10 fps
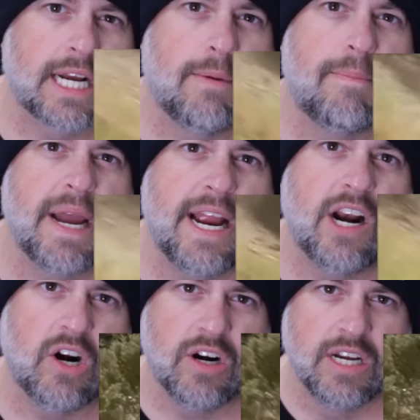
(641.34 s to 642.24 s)

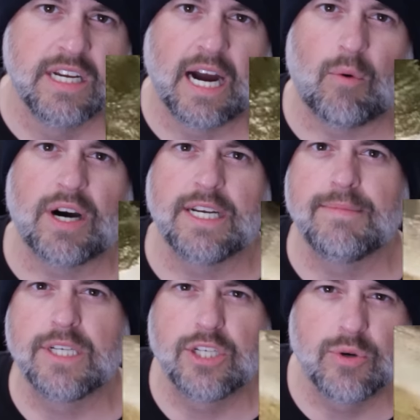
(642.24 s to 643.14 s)
compare. I want him
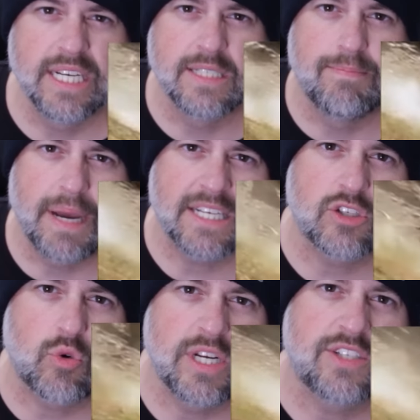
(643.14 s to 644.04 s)
to do his
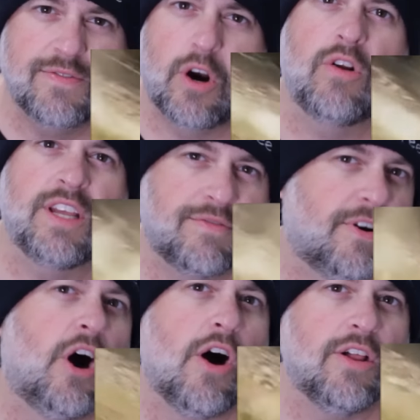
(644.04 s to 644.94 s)
best Chris Farley
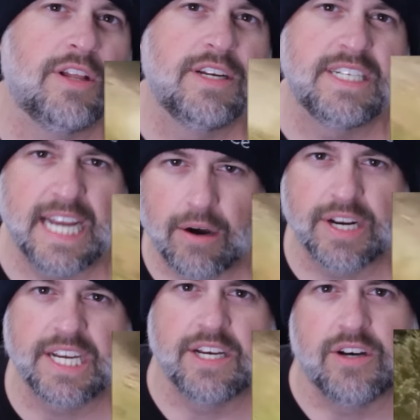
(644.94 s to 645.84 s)
fall down
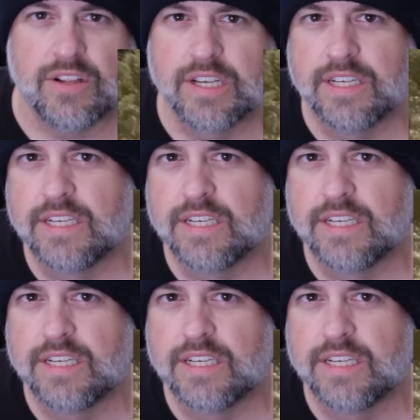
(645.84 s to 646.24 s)
a hill.